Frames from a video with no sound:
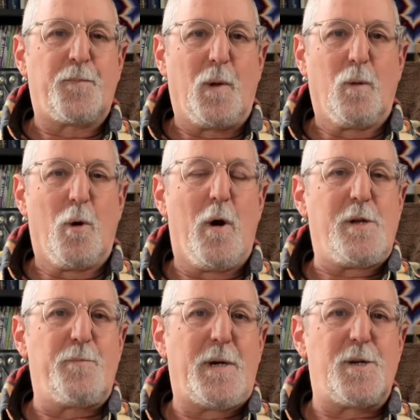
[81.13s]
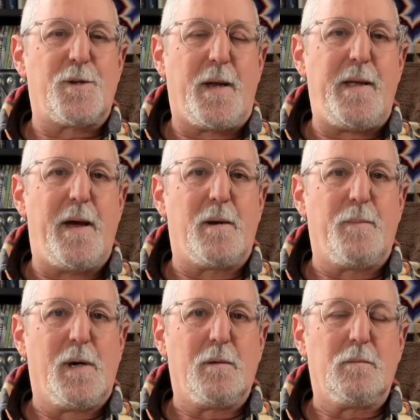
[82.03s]
learn as much as I can
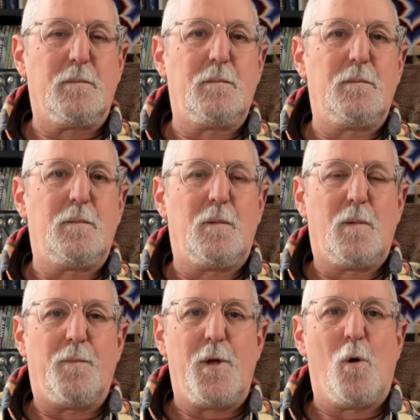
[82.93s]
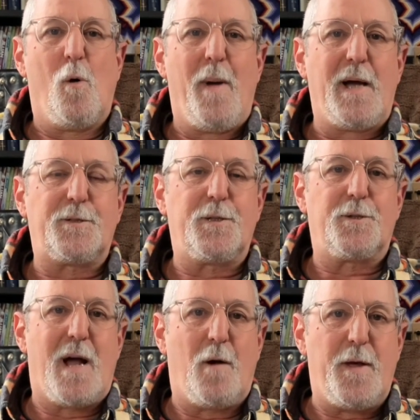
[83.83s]
about the old masters
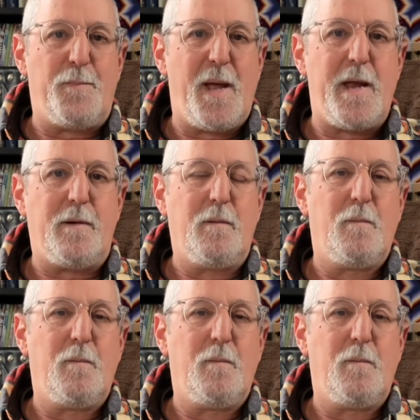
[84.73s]
and how they paint.